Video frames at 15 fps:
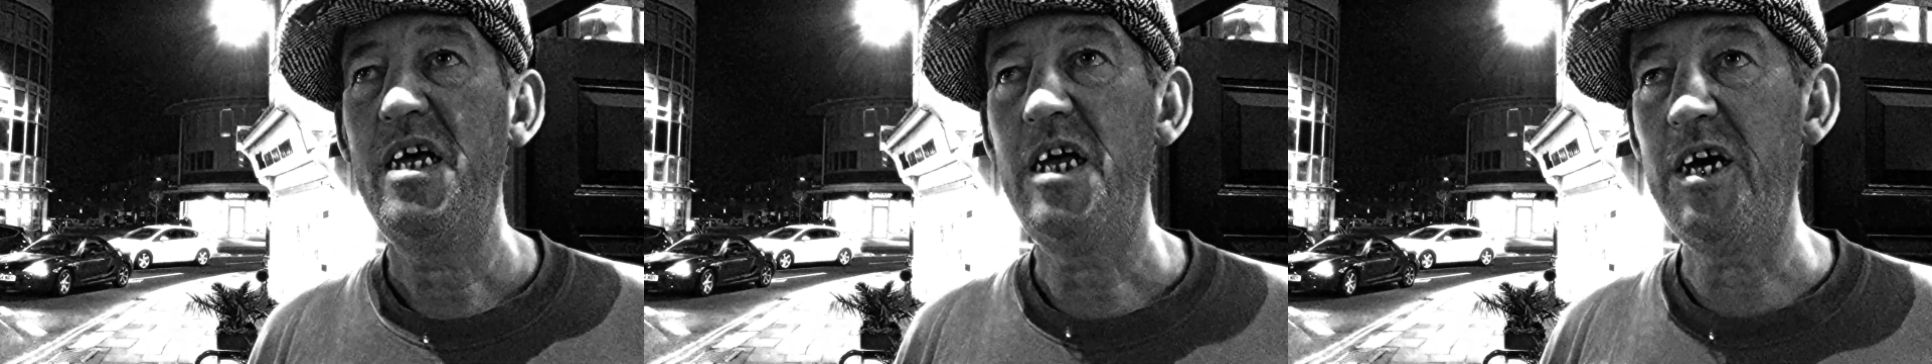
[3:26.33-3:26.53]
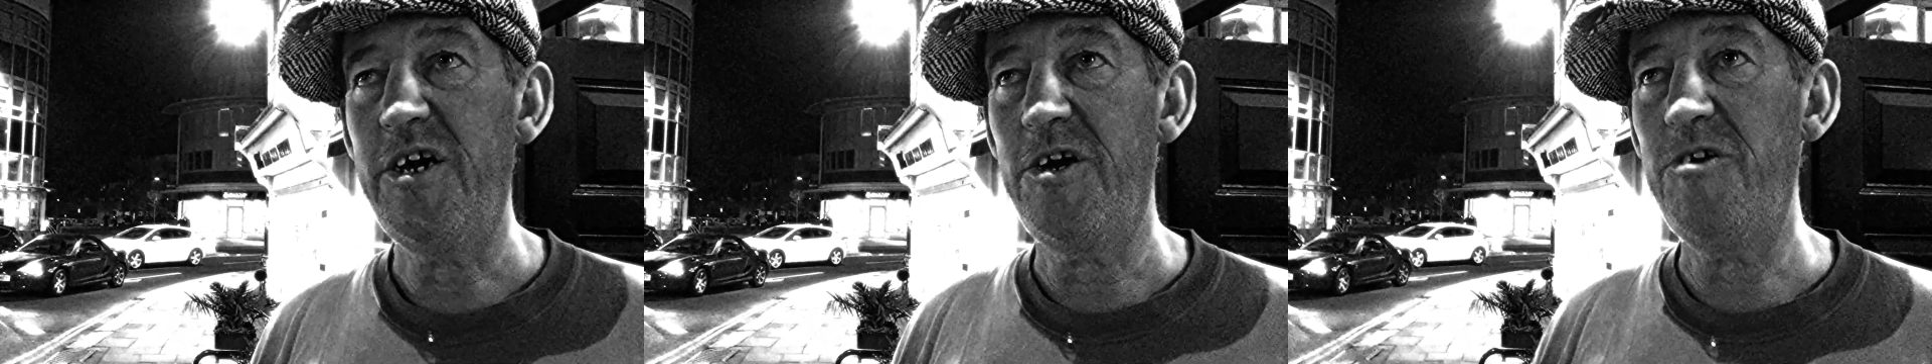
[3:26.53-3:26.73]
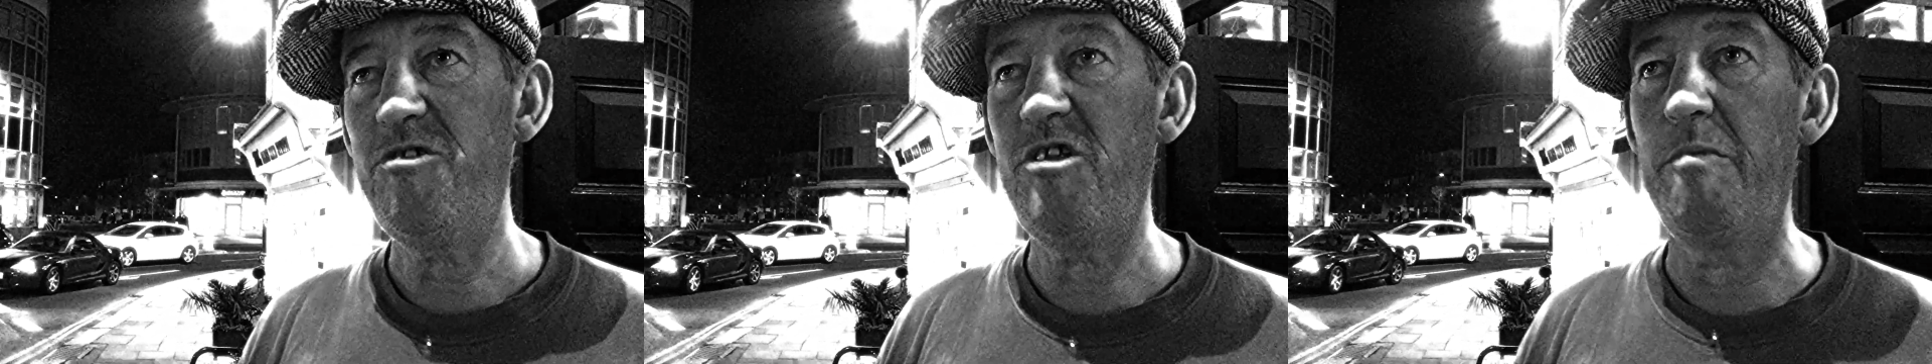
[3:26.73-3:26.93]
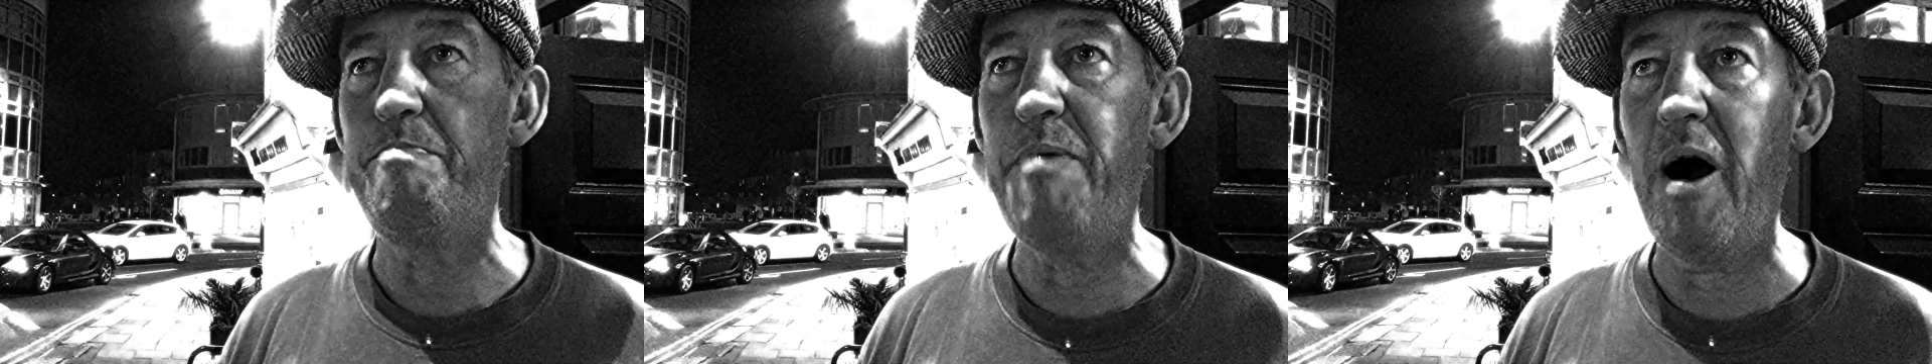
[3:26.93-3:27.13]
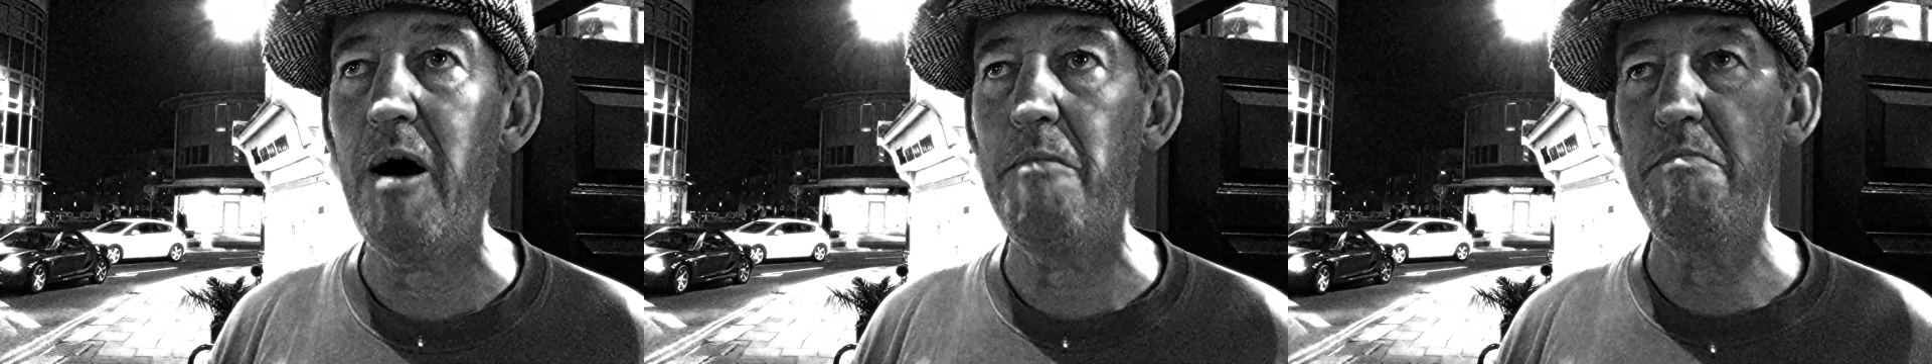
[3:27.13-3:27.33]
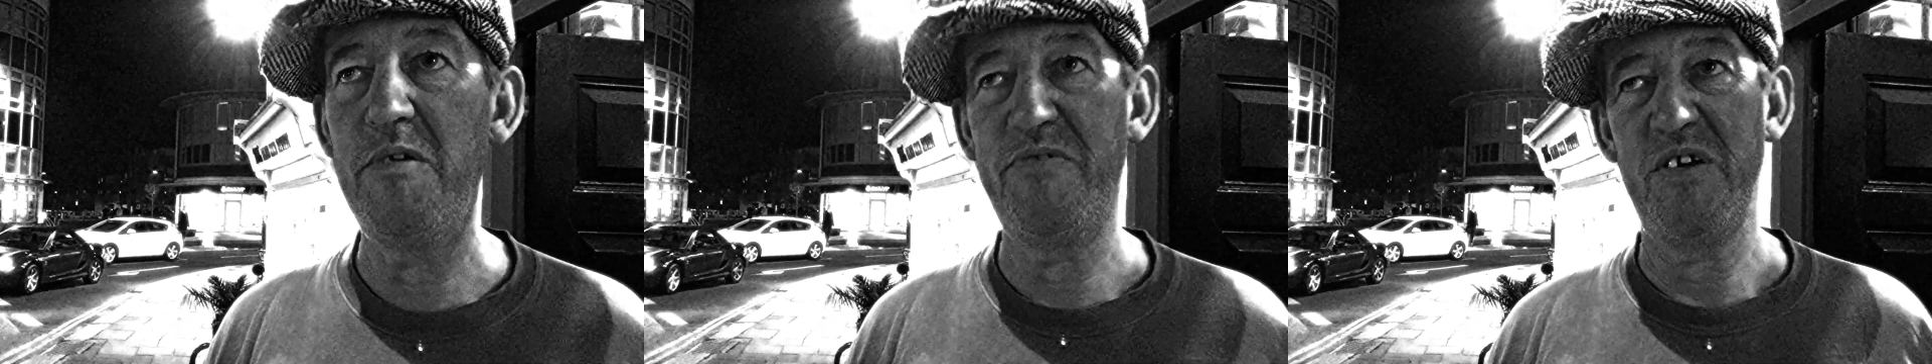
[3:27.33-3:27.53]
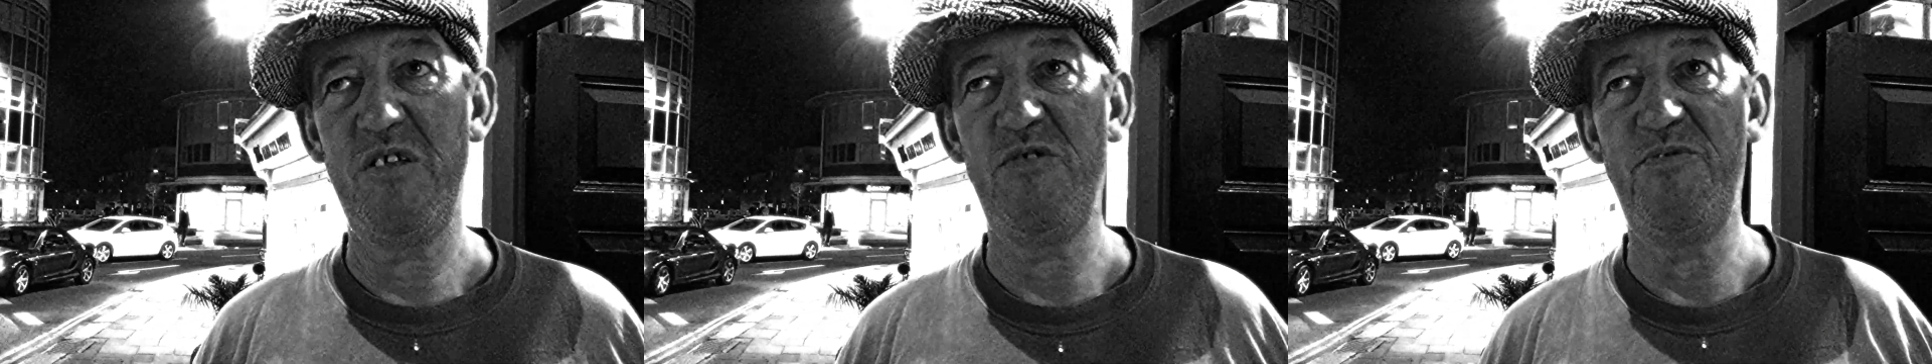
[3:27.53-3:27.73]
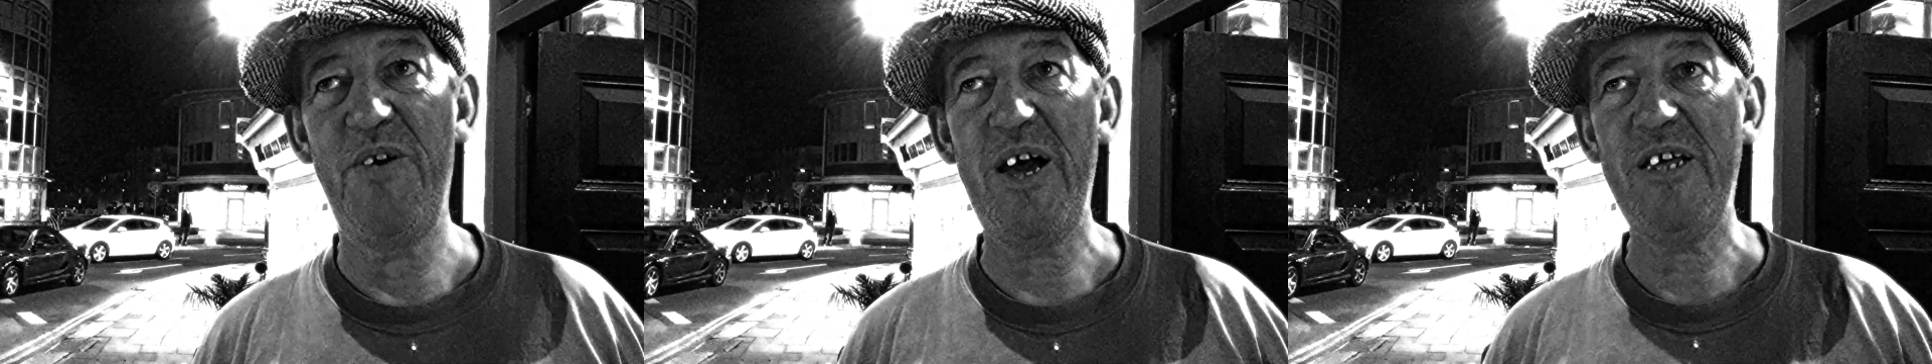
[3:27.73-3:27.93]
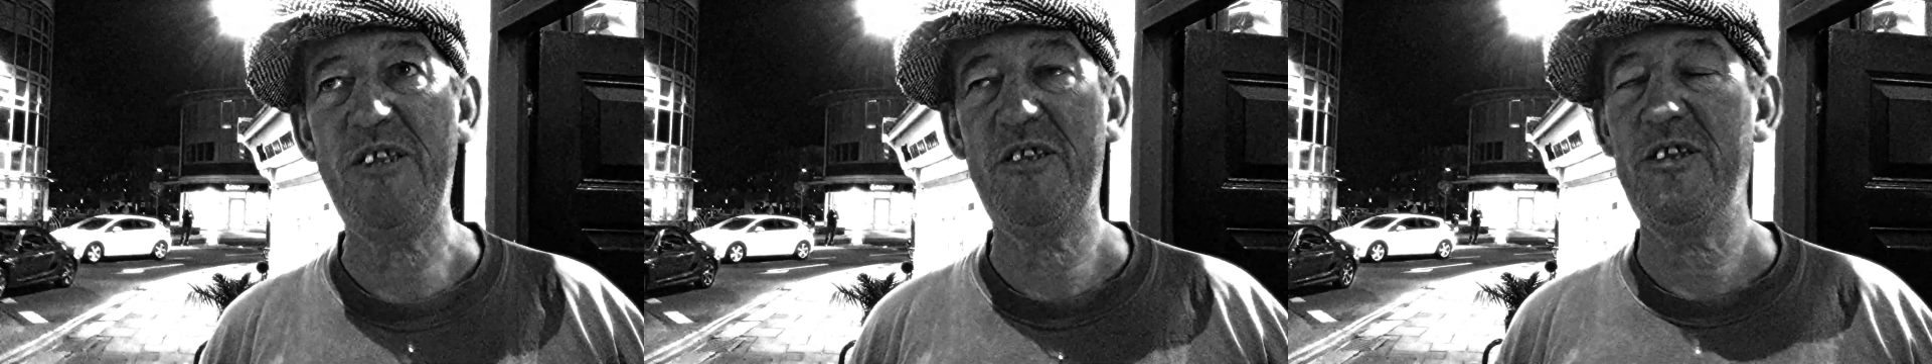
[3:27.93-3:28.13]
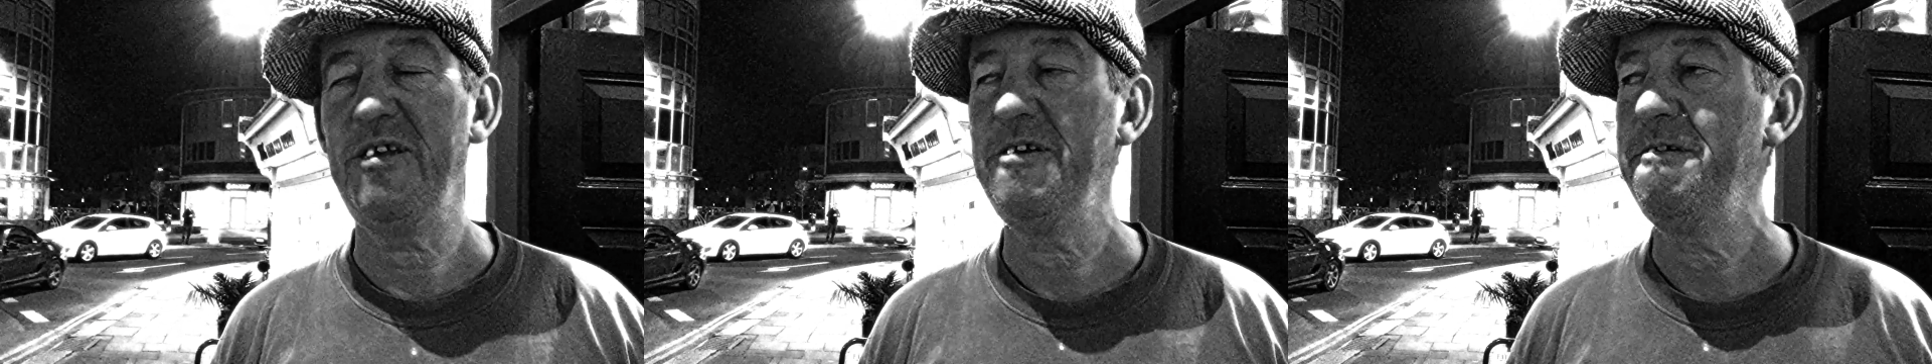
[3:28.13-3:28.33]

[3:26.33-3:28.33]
across the bottom of his vest